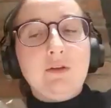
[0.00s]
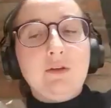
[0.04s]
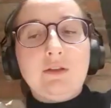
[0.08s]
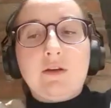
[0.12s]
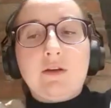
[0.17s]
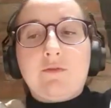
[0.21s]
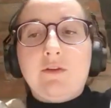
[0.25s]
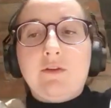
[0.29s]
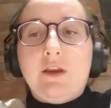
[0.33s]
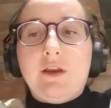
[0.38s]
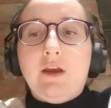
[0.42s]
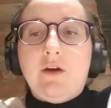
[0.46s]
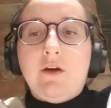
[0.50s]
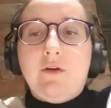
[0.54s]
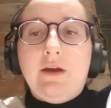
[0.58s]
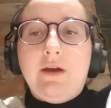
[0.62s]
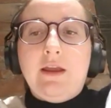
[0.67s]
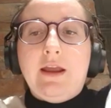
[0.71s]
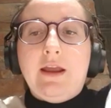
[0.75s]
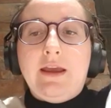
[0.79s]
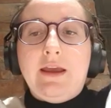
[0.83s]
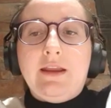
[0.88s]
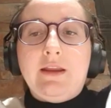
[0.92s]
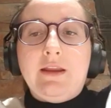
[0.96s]
video, and I
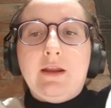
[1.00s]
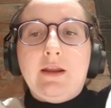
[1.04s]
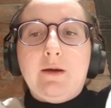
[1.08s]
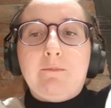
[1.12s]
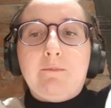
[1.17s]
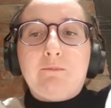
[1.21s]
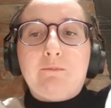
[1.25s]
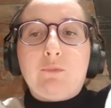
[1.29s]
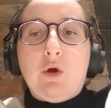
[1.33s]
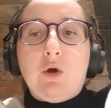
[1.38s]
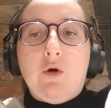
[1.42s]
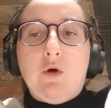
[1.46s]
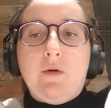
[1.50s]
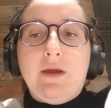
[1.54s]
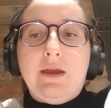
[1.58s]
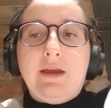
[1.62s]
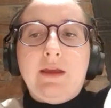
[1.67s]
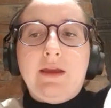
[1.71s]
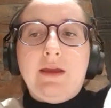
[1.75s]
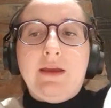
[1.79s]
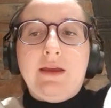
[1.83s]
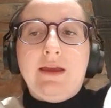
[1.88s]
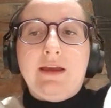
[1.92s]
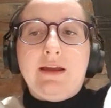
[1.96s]
ended up going,